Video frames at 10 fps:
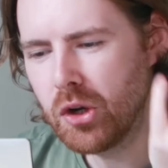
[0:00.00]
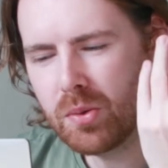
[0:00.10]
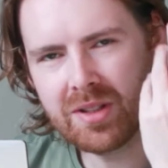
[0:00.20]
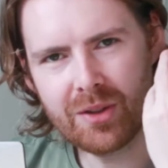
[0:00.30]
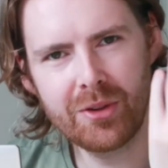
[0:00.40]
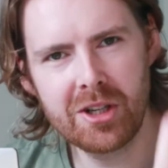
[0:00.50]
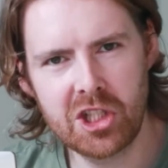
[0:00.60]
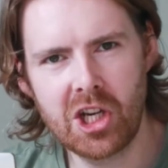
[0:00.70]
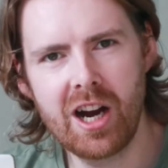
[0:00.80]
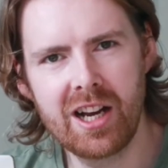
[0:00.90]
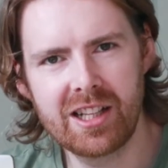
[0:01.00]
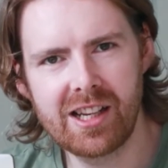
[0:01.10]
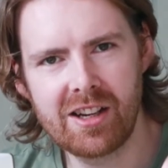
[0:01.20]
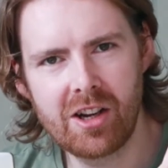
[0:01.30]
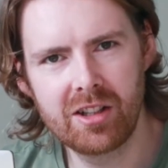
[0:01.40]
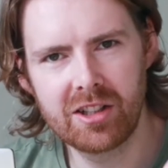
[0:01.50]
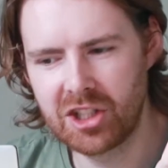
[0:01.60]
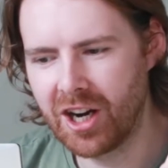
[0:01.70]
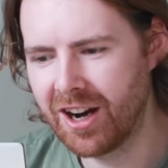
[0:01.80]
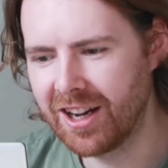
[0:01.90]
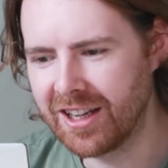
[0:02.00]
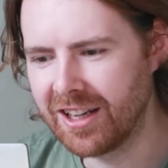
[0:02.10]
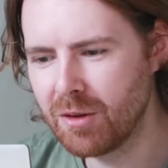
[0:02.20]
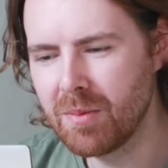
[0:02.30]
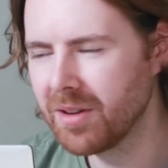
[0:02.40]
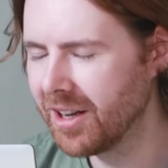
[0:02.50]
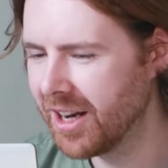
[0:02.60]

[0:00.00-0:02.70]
Who was the first Charlie to get called a Charlie? You